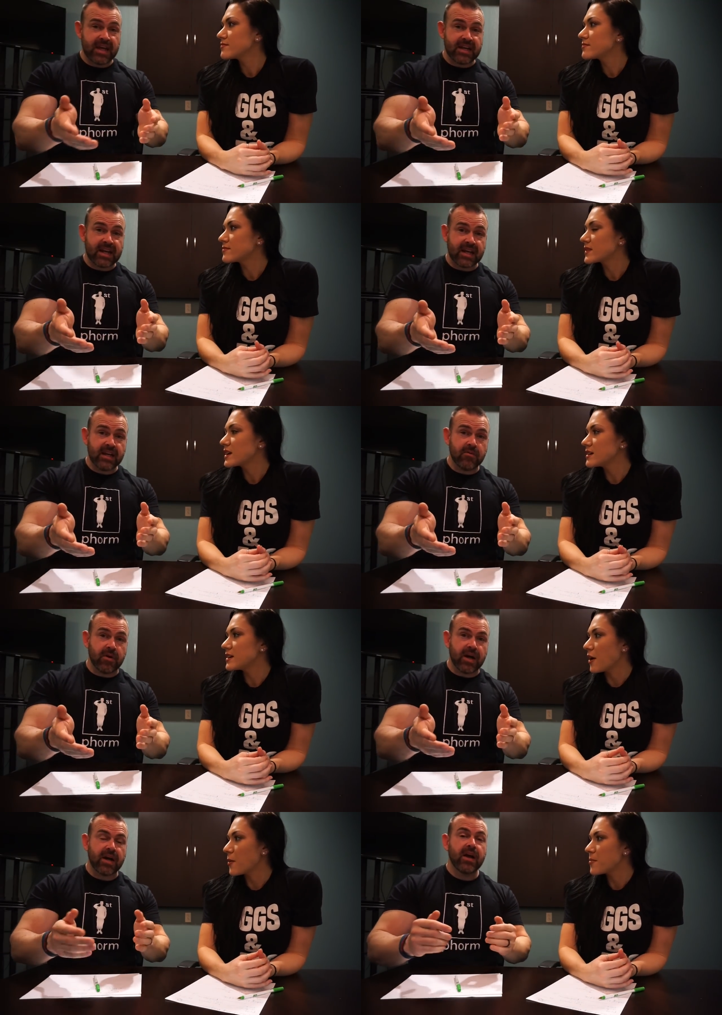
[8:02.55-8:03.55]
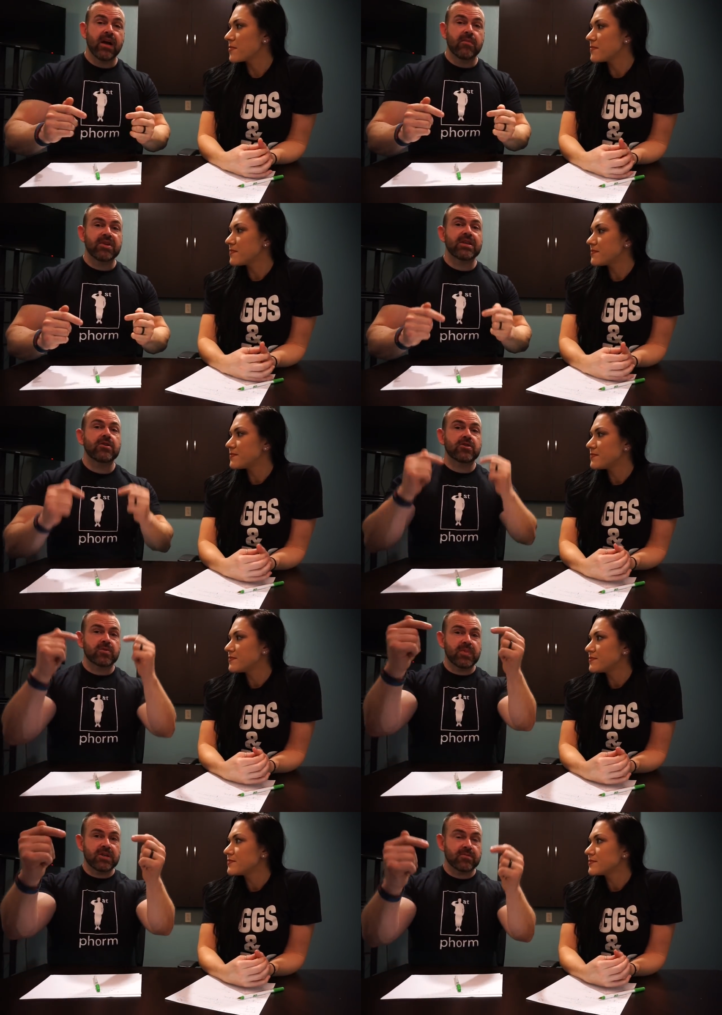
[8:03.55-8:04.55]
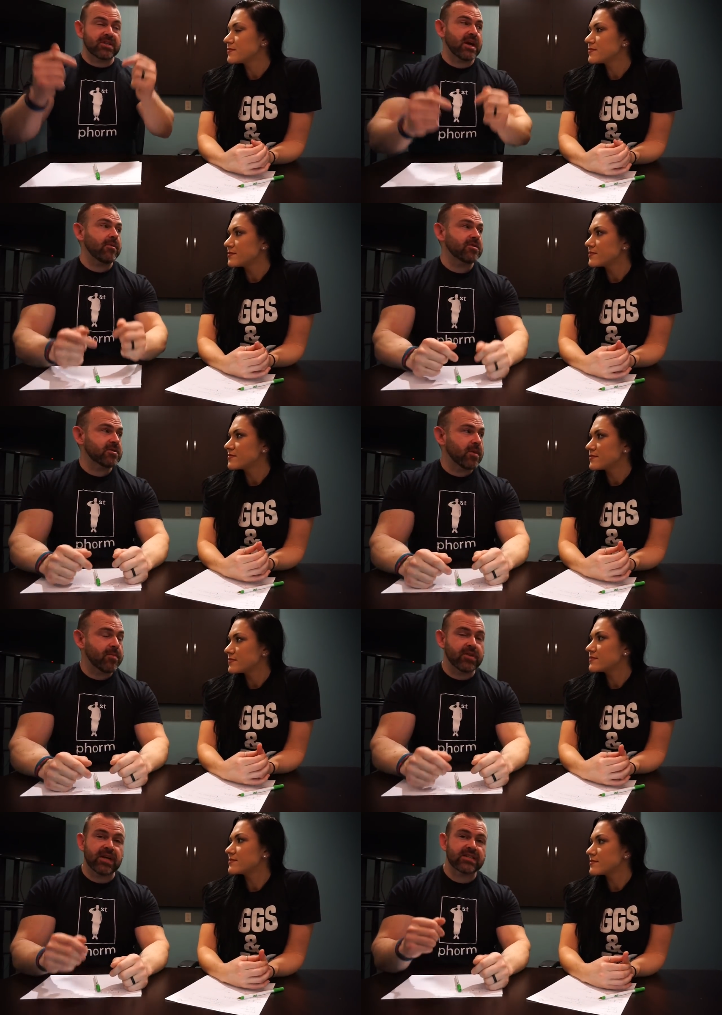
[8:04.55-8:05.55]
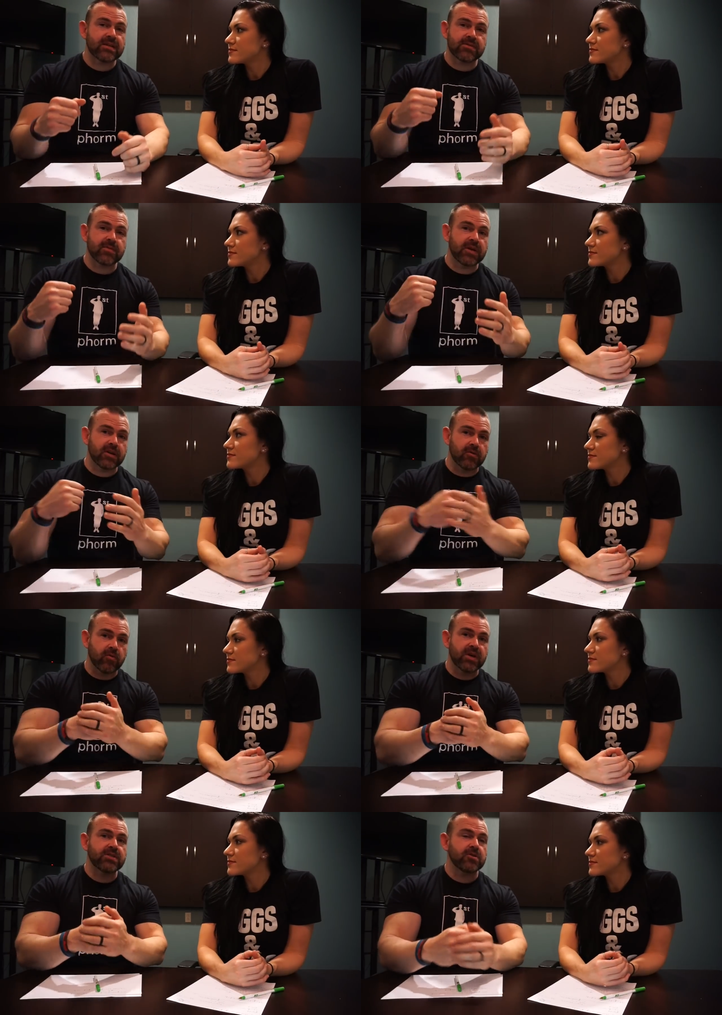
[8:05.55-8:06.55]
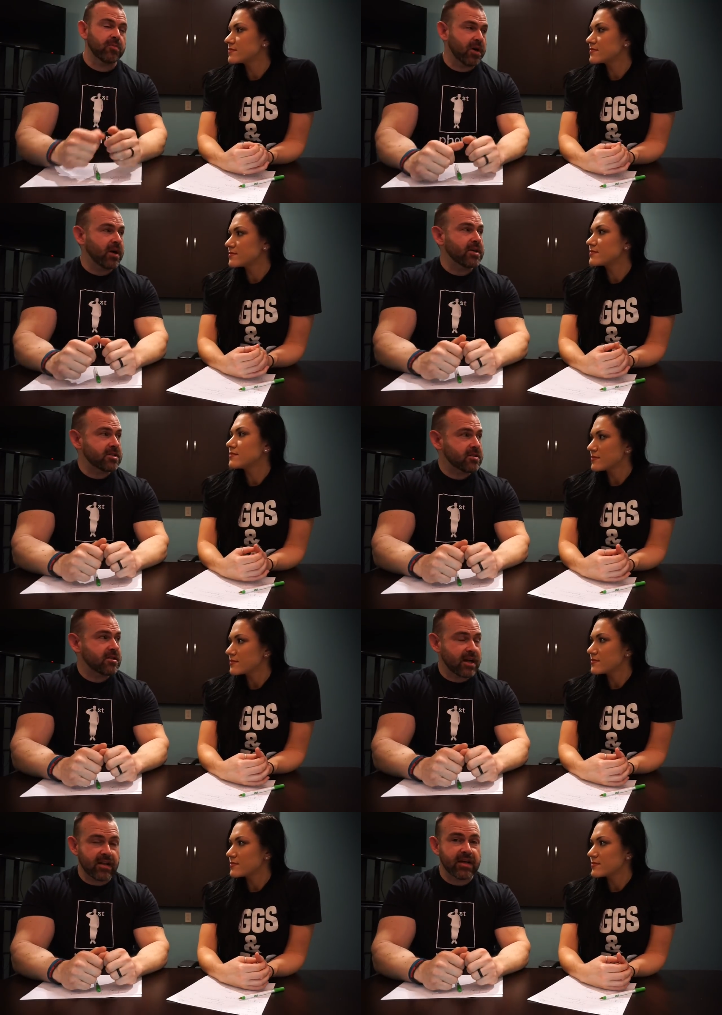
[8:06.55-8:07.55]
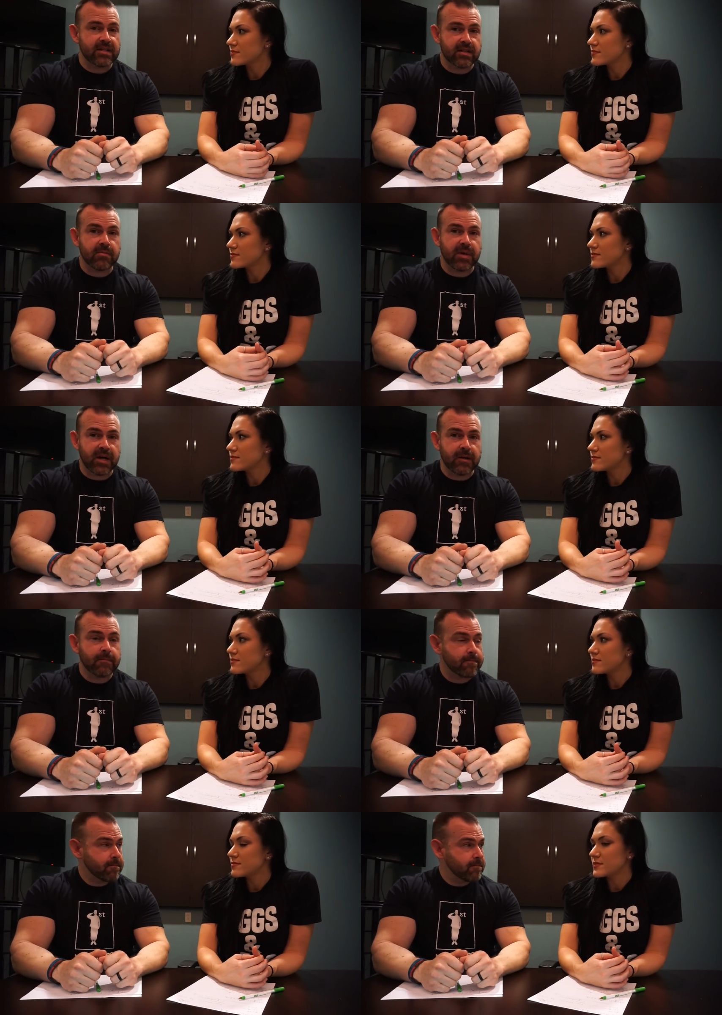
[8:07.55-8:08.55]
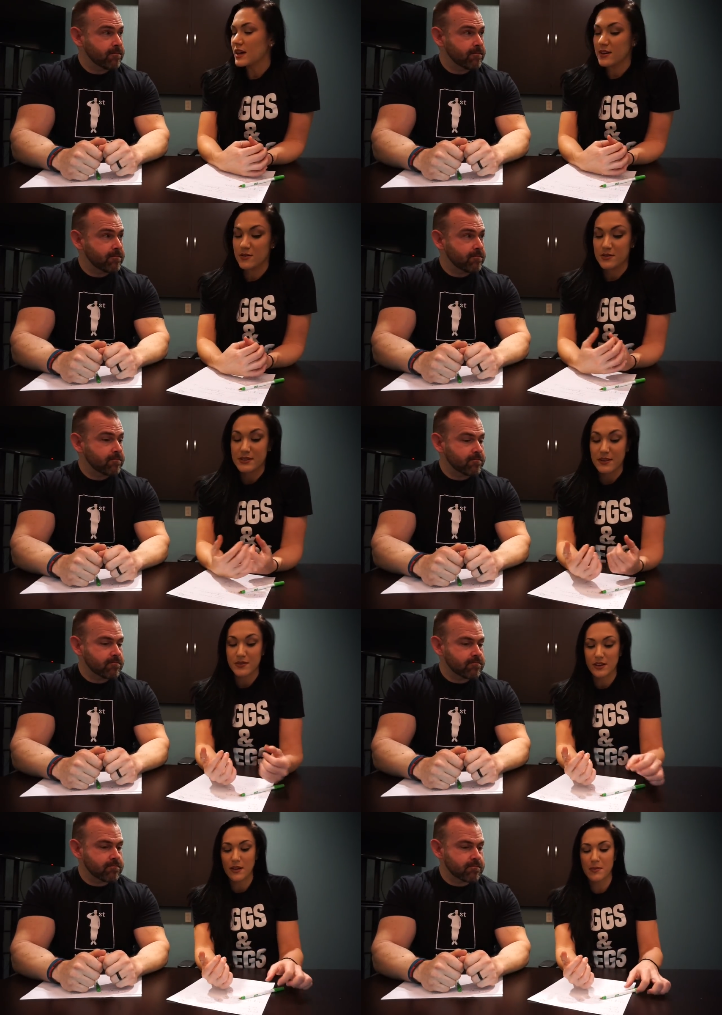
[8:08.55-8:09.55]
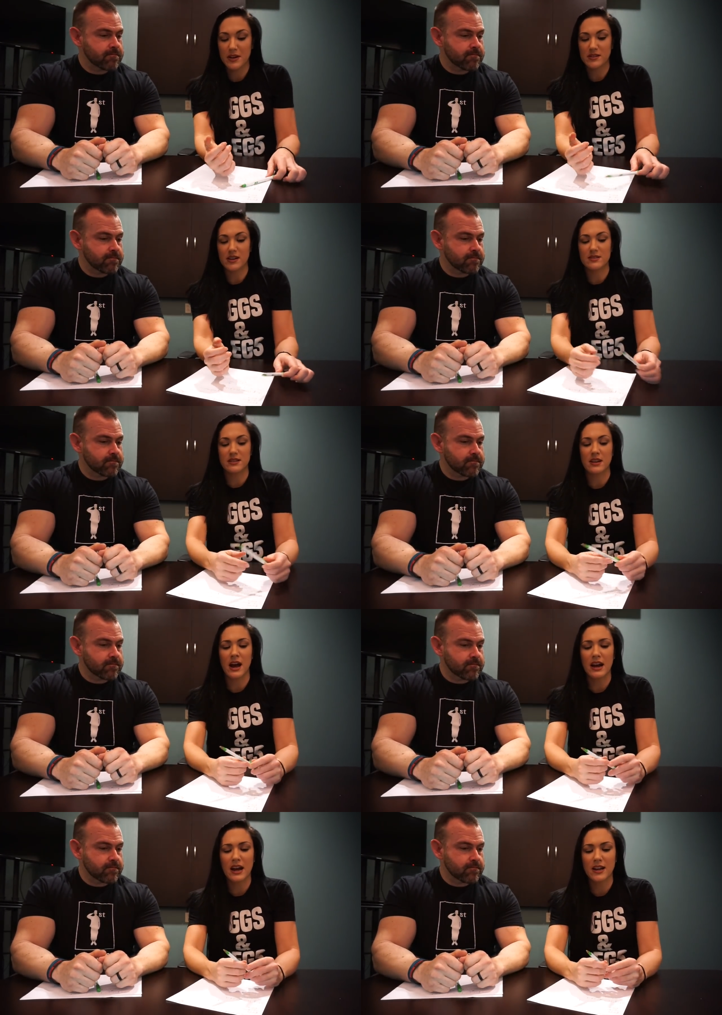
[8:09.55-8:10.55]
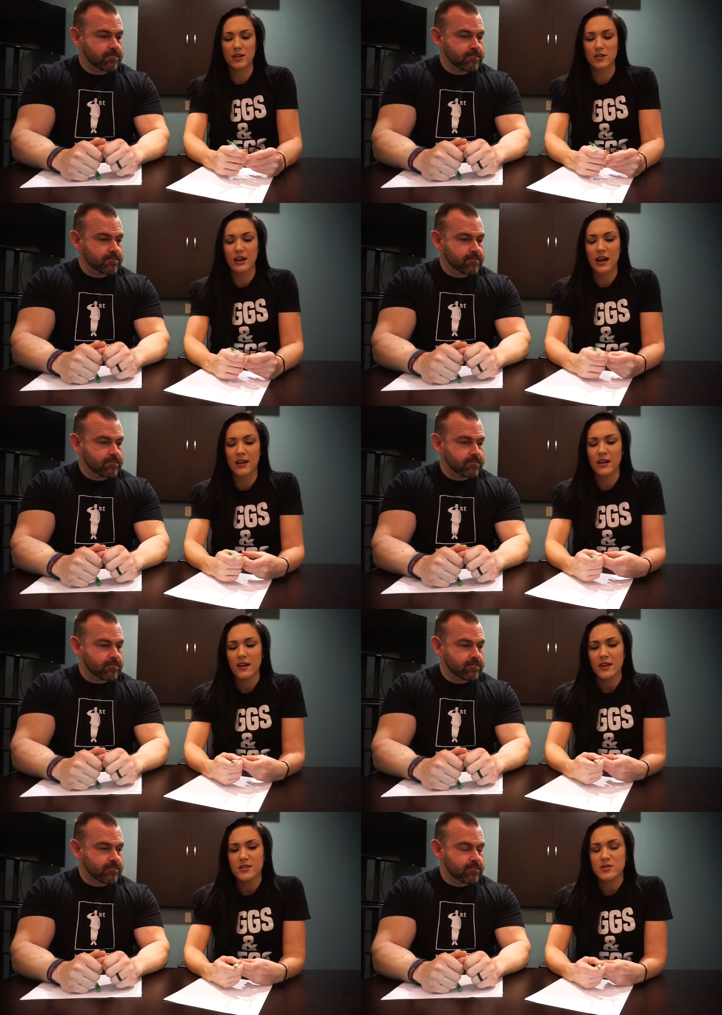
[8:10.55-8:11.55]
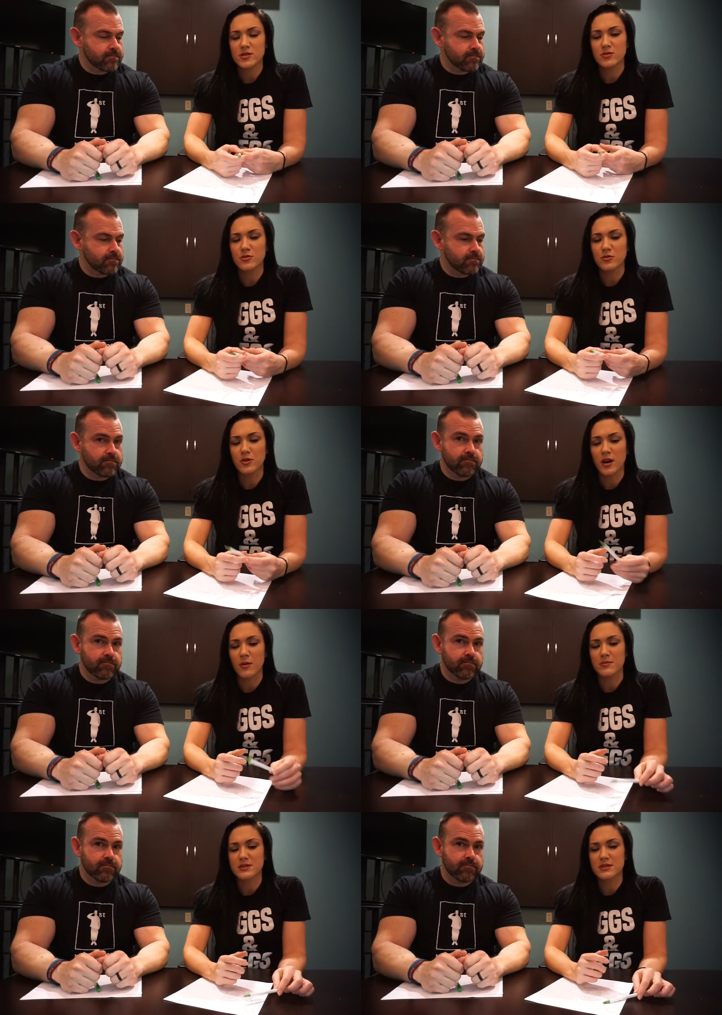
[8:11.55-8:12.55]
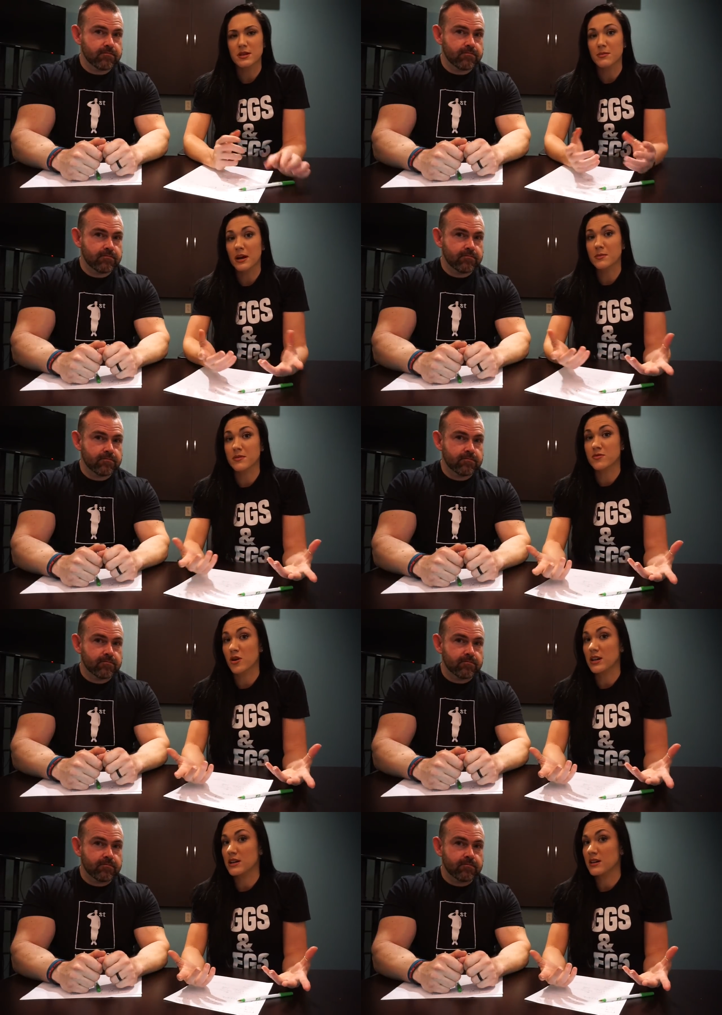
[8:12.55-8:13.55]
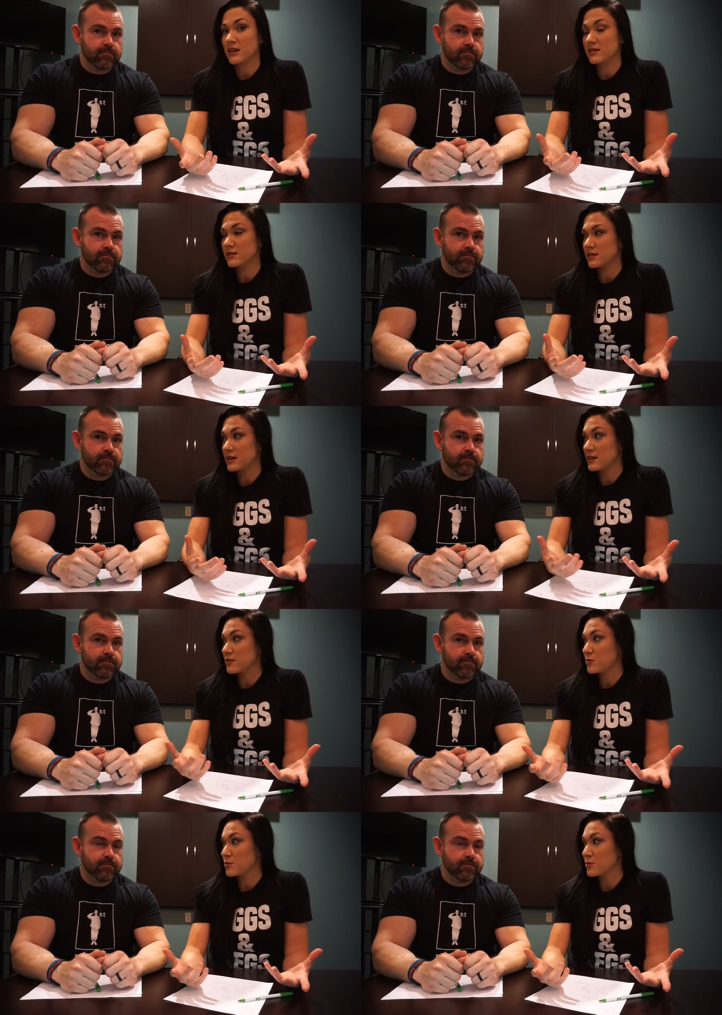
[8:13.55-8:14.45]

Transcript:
Speaker 1: that day anyway. Yeah but then you speed your metabolism up and that seems to be a good one-two punch that i like to combine
Speaker 2: yeah, no, definitely that makes sense. And I kind of look at to um, some types of training as HIIT